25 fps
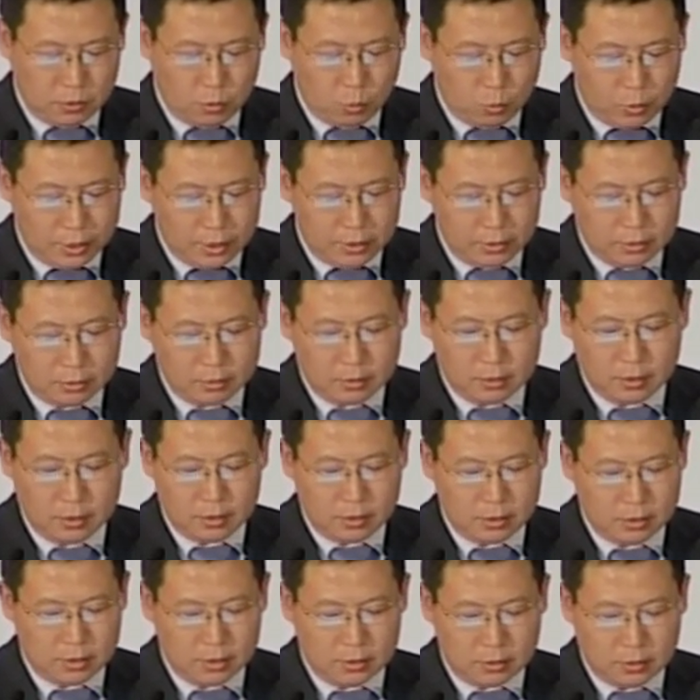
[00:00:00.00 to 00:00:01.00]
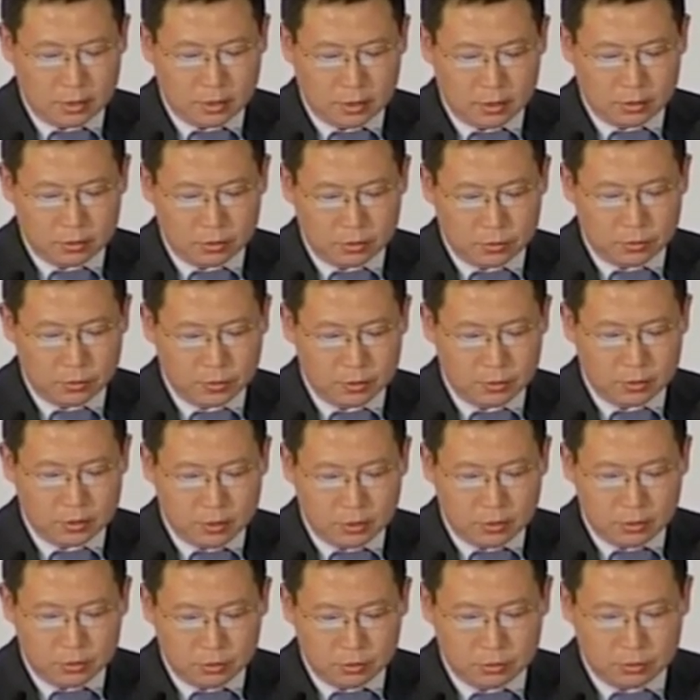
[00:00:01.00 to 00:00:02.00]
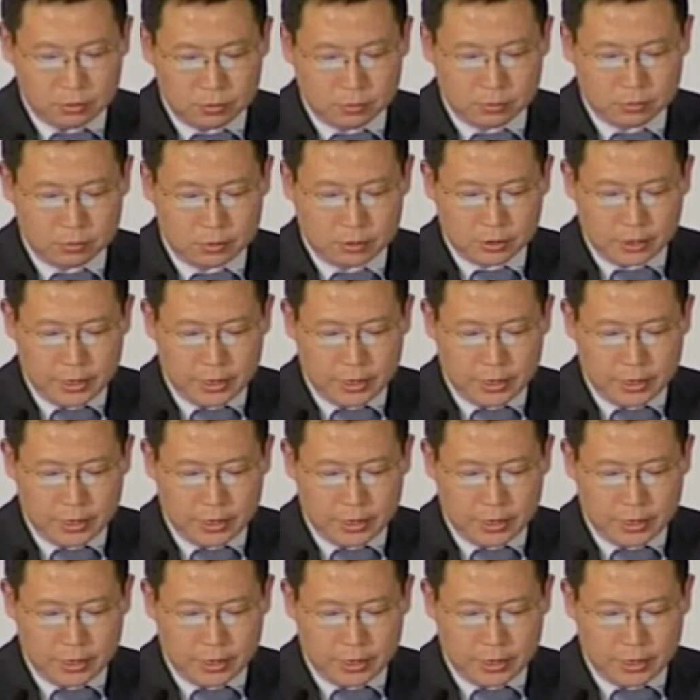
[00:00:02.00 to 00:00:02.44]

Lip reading: when and how EU